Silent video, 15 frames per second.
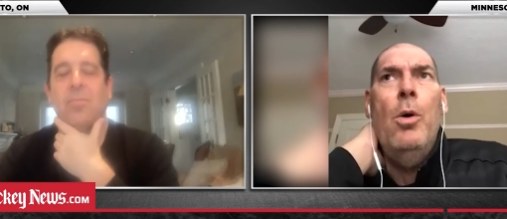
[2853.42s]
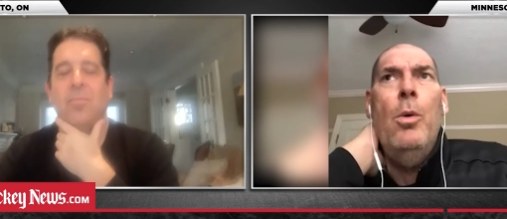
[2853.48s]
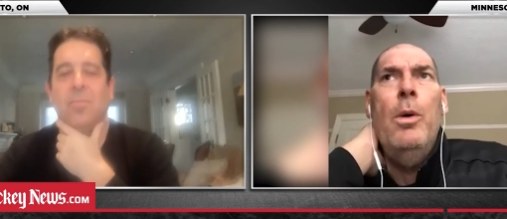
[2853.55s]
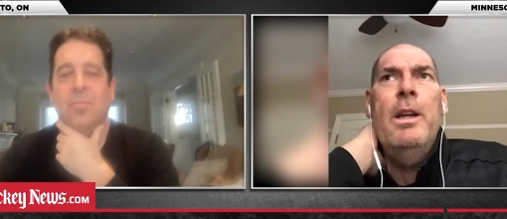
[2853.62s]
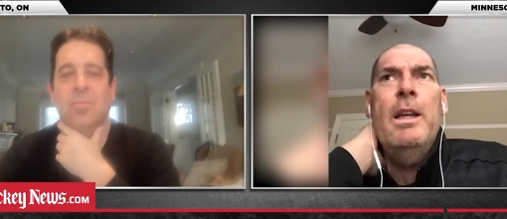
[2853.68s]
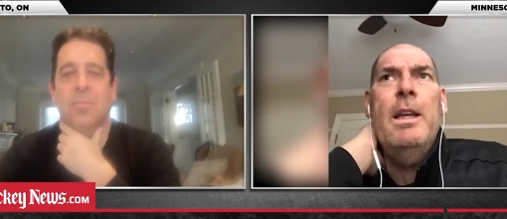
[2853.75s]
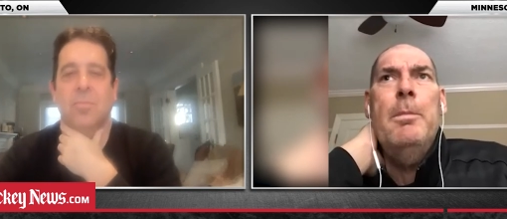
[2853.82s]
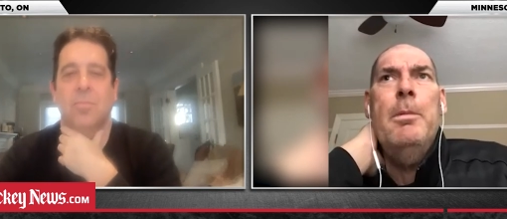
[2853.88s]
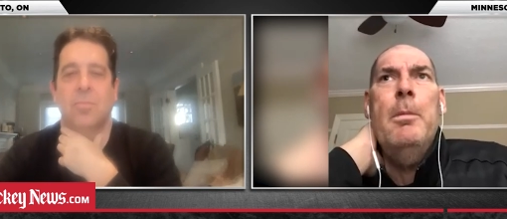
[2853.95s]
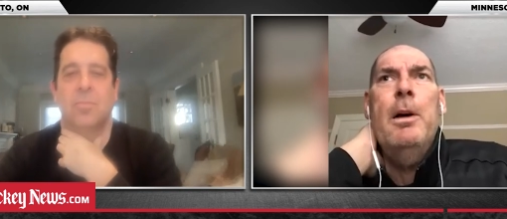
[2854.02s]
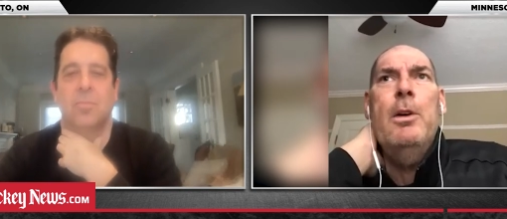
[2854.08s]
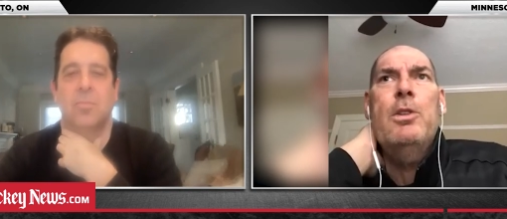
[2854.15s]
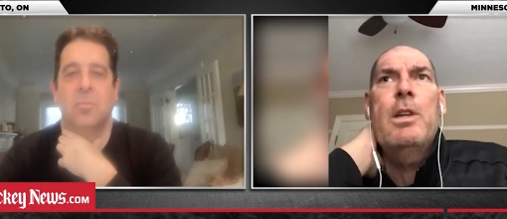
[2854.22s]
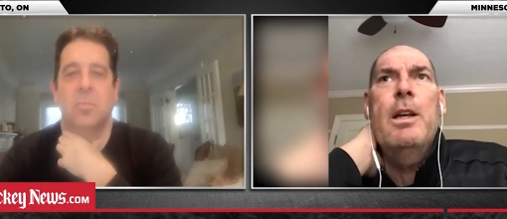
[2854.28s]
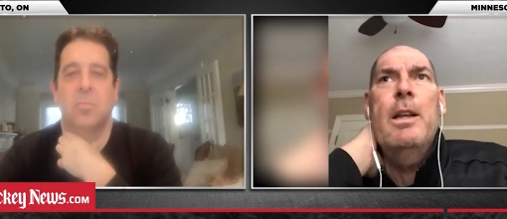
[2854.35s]
Speaker 1: know when to keep your
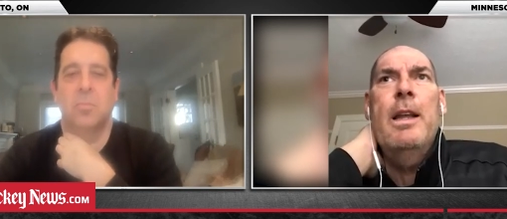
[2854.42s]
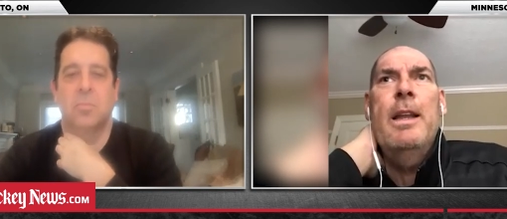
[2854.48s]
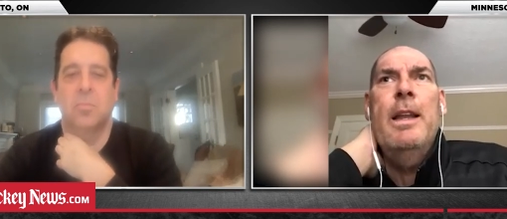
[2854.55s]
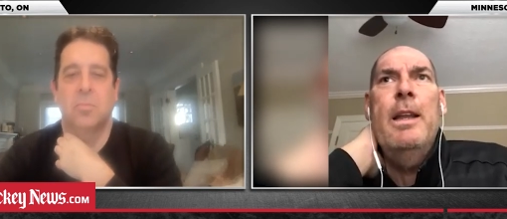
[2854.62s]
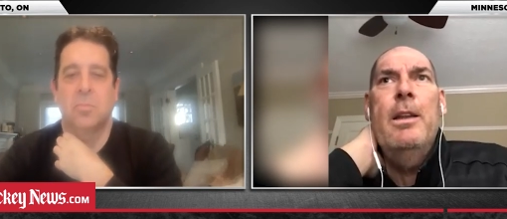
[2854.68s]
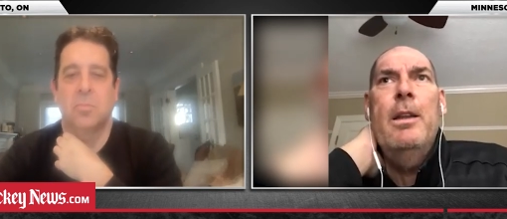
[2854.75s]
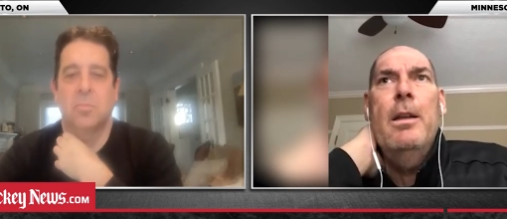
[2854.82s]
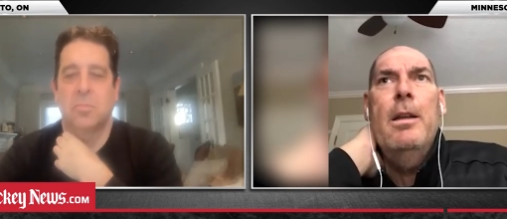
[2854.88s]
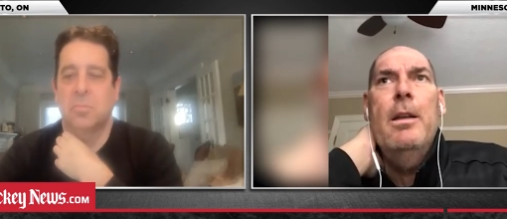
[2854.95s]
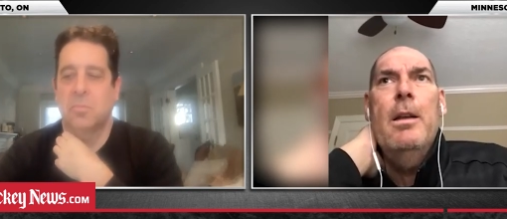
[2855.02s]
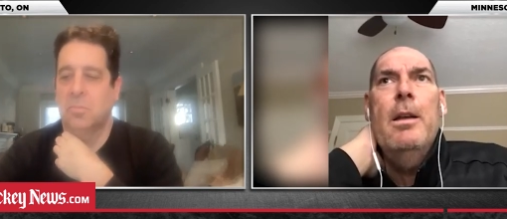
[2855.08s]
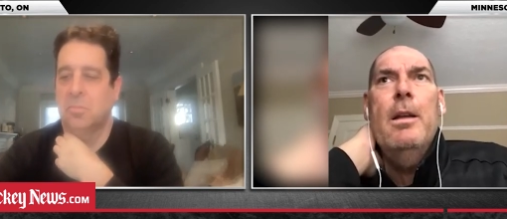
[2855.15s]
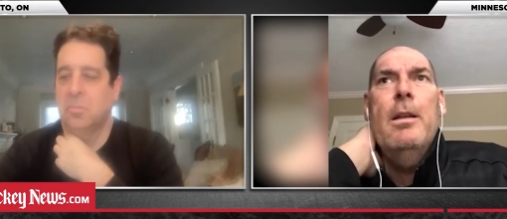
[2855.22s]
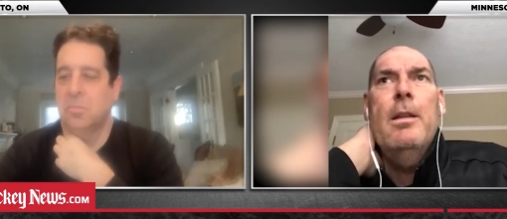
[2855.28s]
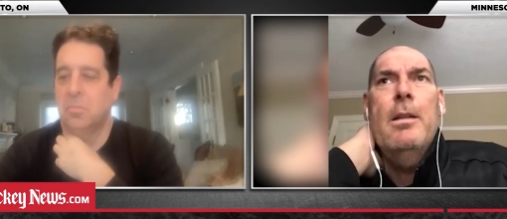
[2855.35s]
mouth shut. And then
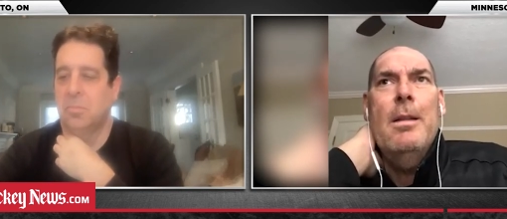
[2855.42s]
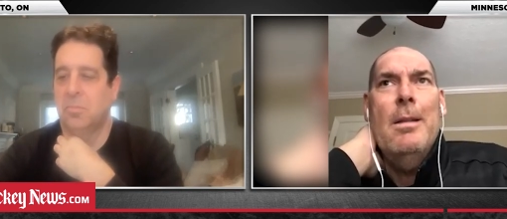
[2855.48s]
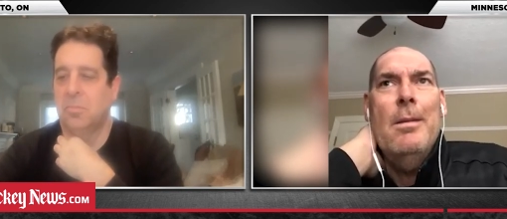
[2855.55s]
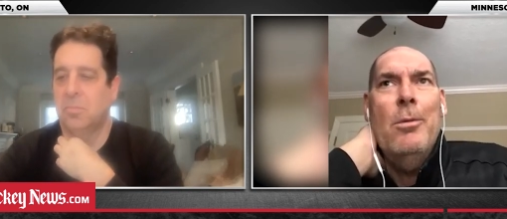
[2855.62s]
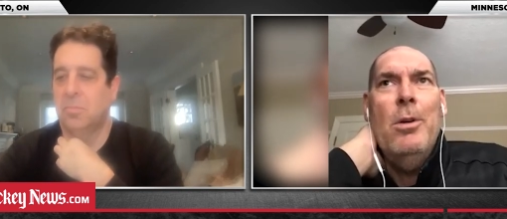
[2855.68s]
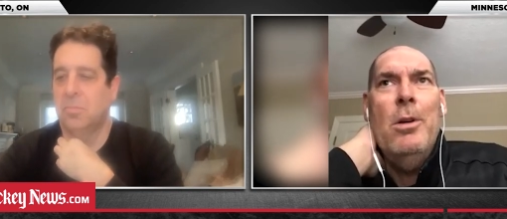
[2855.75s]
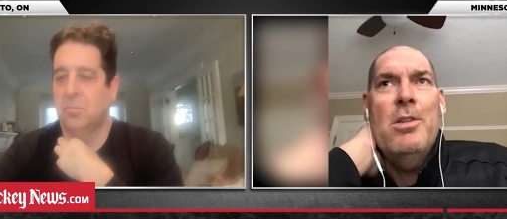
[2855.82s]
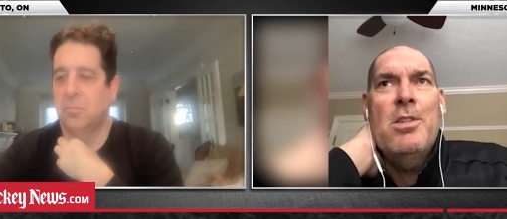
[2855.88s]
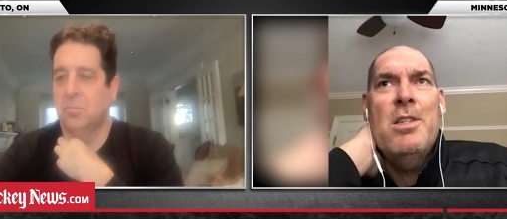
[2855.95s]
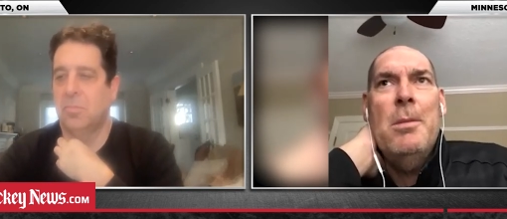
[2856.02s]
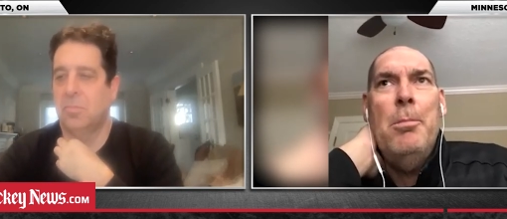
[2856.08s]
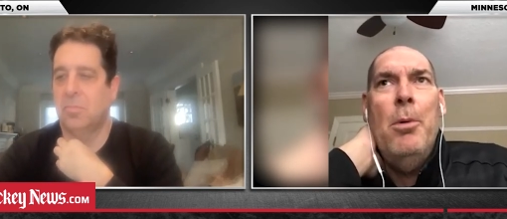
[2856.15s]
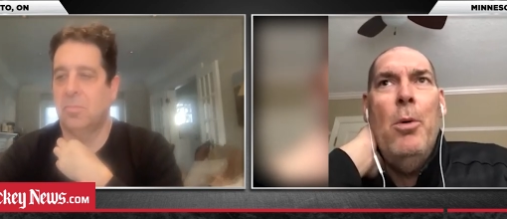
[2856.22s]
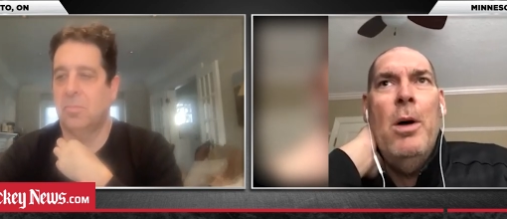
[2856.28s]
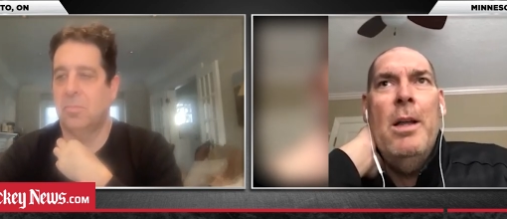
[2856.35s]
real
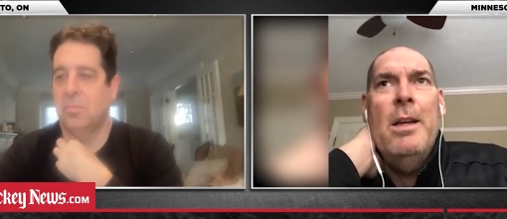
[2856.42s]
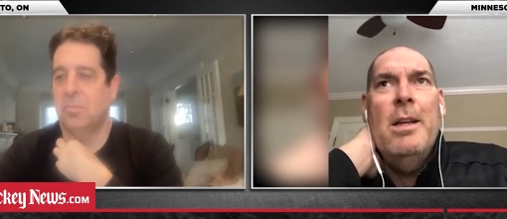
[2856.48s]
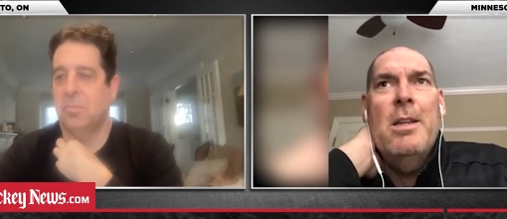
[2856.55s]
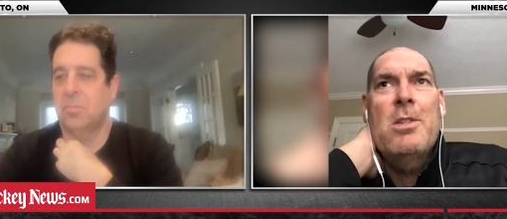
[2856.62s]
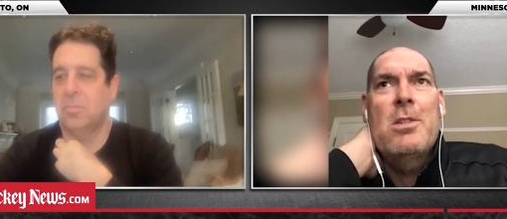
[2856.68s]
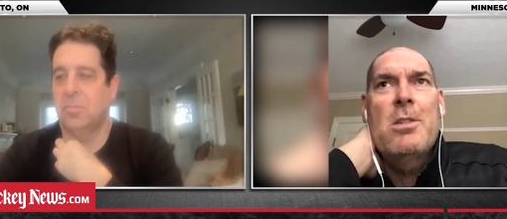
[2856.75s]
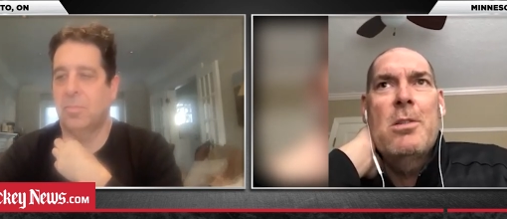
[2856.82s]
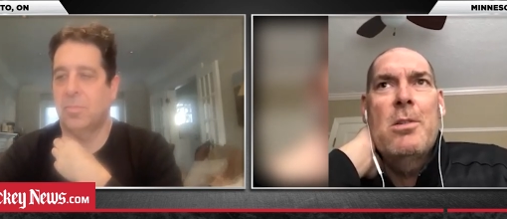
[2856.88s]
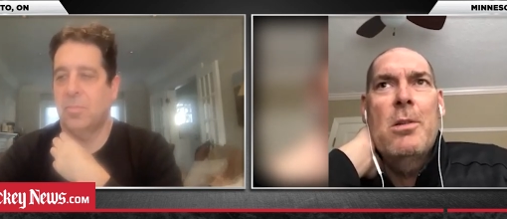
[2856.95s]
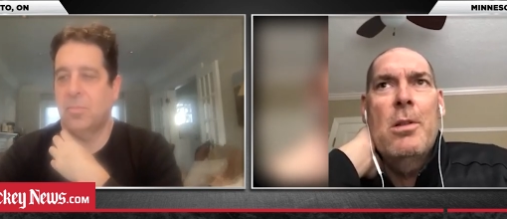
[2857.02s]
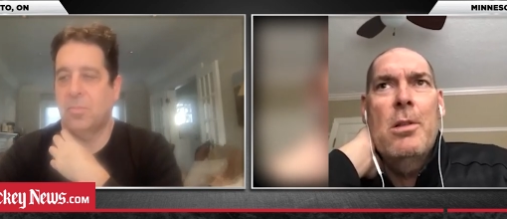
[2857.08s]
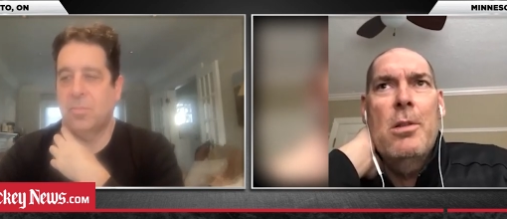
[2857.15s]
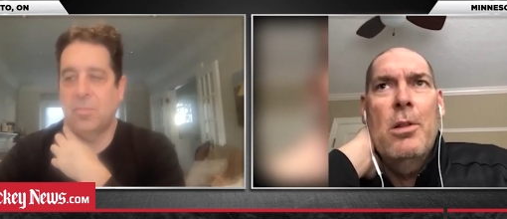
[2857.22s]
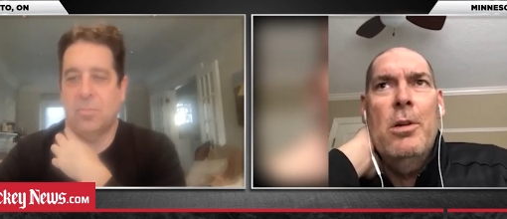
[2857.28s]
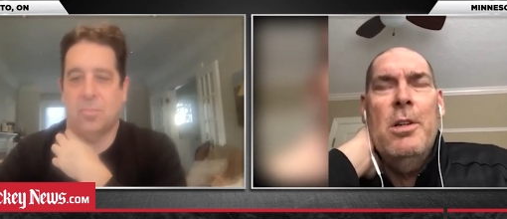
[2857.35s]
simple one is
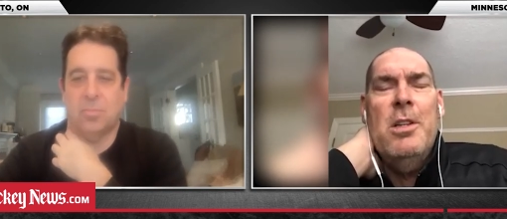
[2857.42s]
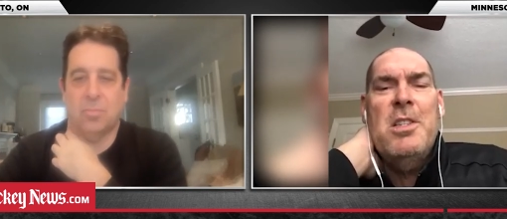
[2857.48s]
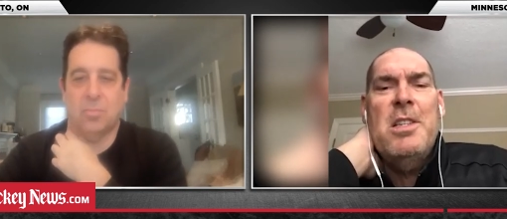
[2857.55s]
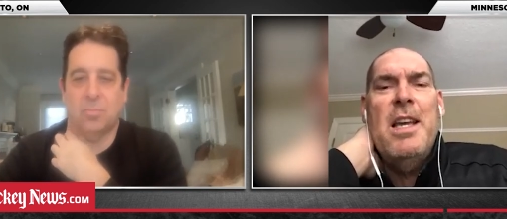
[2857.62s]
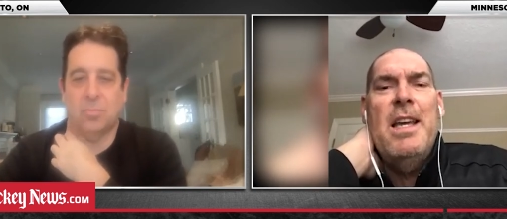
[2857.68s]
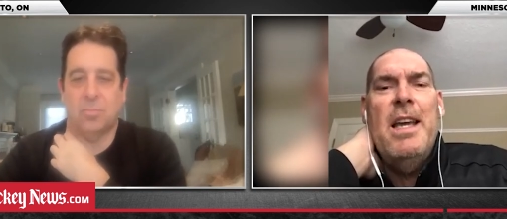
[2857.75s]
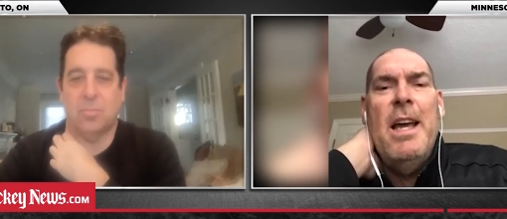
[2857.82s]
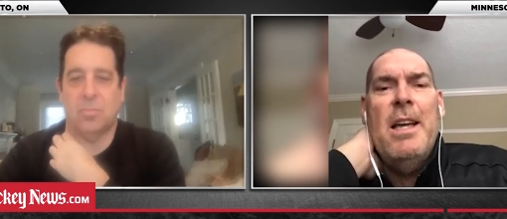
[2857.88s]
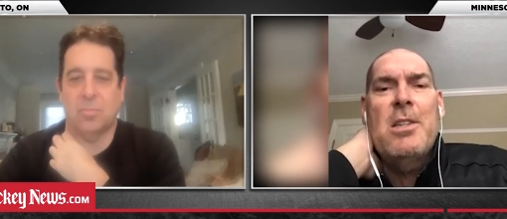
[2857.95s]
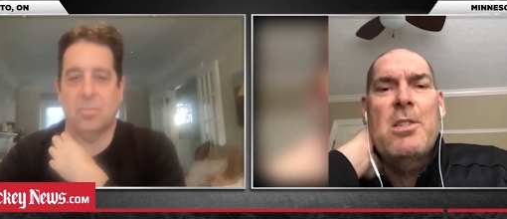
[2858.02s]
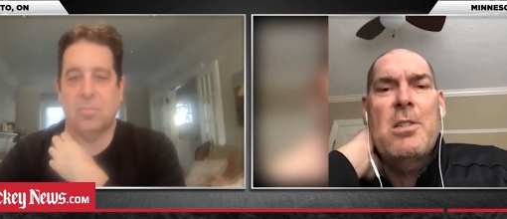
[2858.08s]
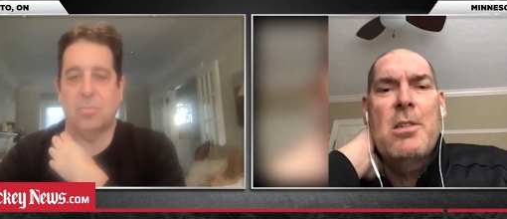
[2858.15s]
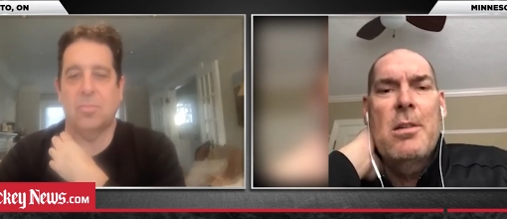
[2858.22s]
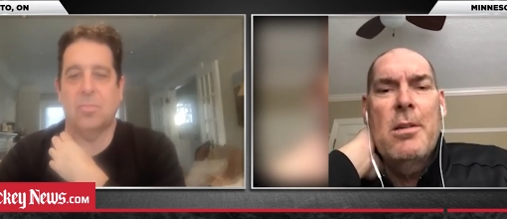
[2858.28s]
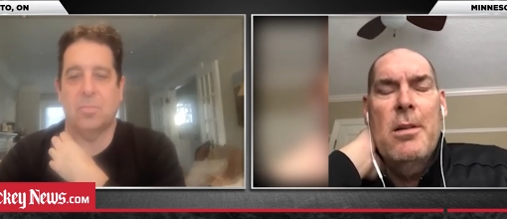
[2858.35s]
learn to say
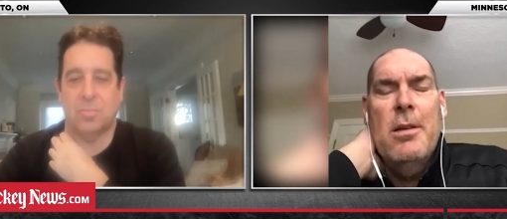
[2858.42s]
yes.